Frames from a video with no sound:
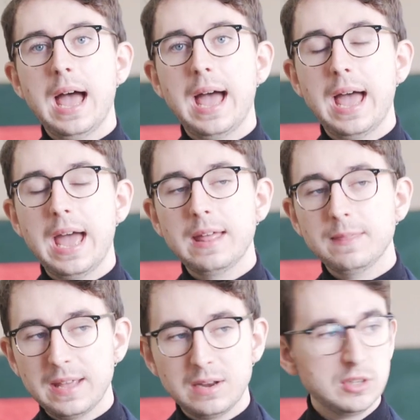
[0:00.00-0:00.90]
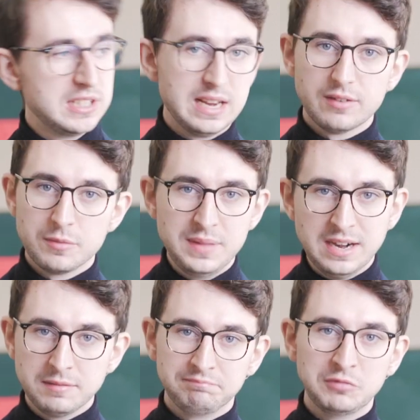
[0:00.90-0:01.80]
And then we'll take it from
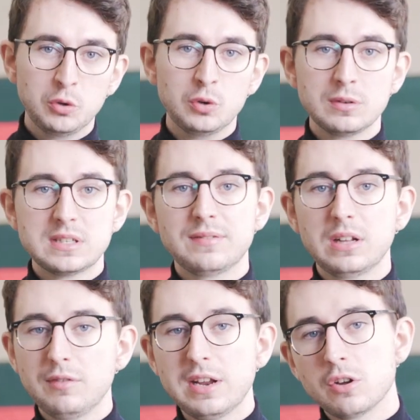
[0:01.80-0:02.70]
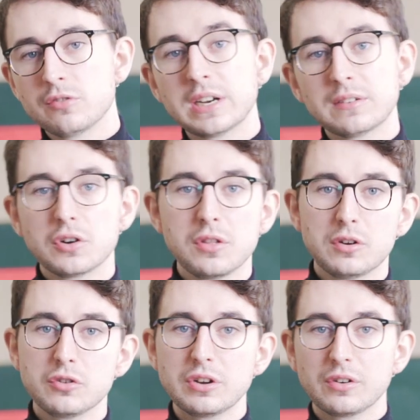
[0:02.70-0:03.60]
there. Who knows if I'll recontract for a
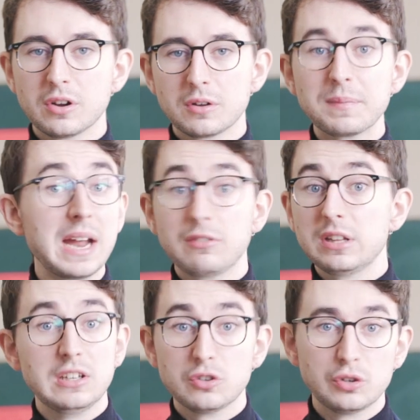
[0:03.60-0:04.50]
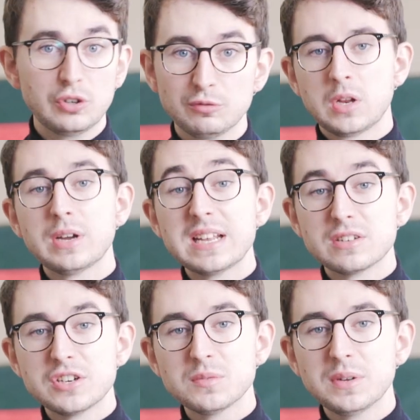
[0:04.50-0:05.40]
third year or not. I really don't know. Okay,
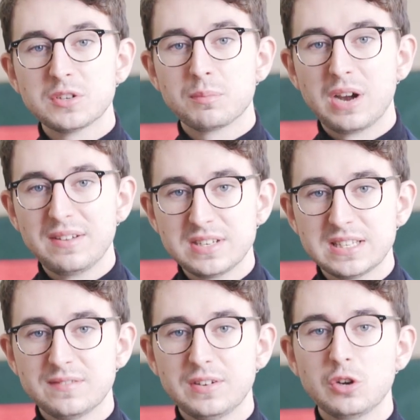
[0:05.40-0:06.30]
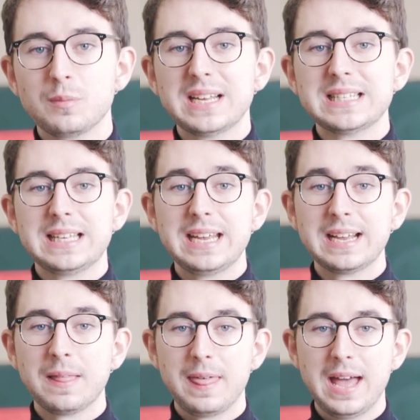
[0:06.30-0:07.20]
so I just want to preface this video by
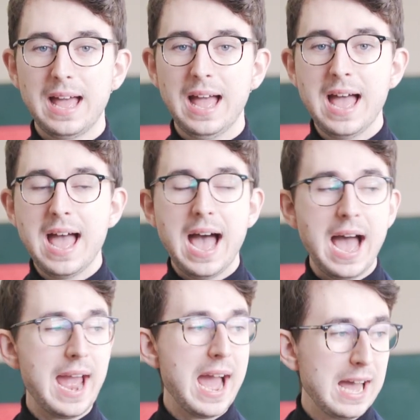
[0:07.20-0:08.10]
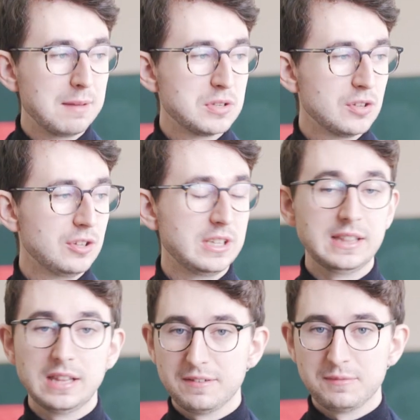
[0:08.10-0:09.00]
saying that I absolutely
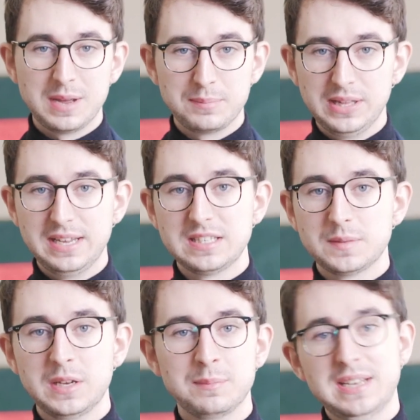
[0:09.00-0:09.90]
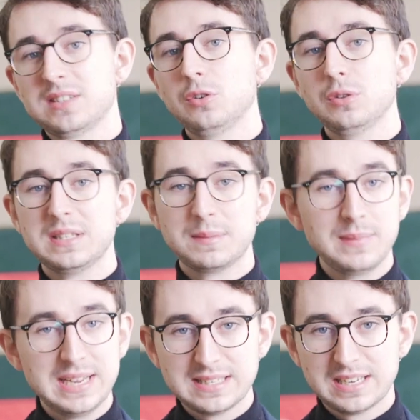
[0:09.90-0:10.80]
love my placement. My school is
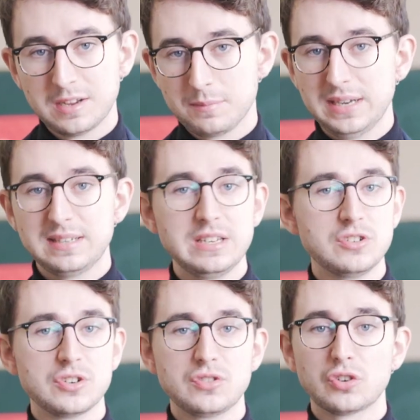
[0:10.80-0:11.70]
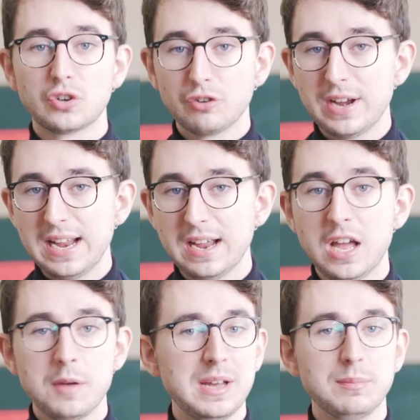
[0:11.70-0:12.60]
amazing, my teachers are great,
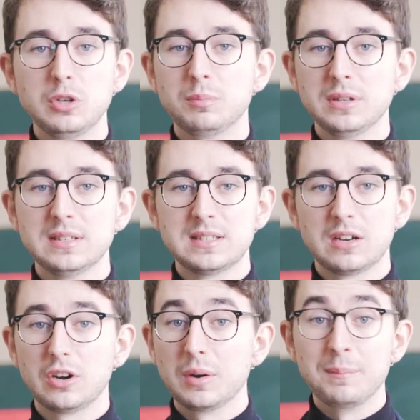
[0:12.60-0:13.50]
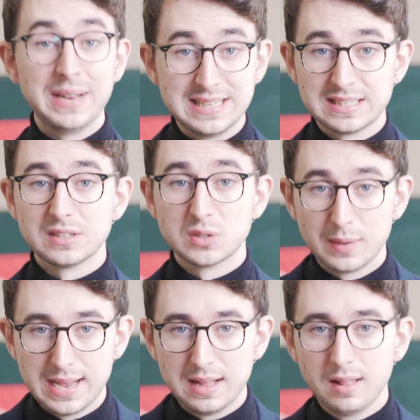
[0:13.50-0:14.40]
my pupils are amazing as
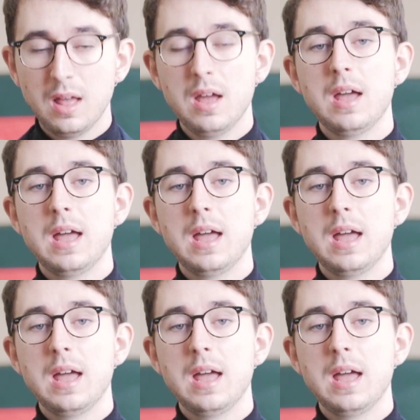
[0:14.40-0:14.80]
well.